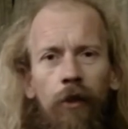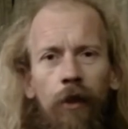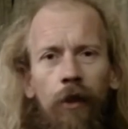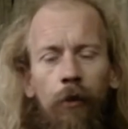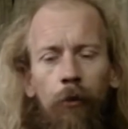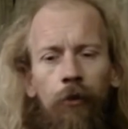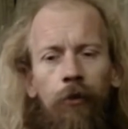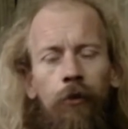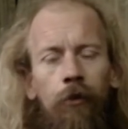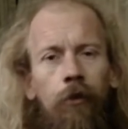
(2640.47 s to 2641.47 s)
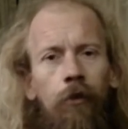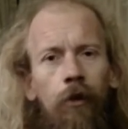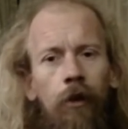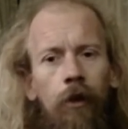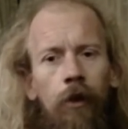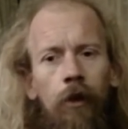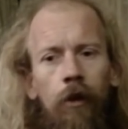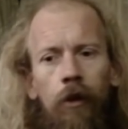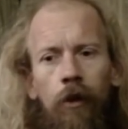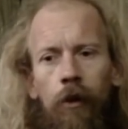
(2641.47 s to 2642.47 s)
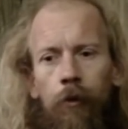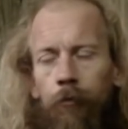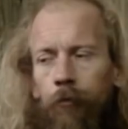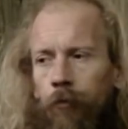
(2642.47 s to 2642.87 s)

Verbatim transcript: that there wasn't um,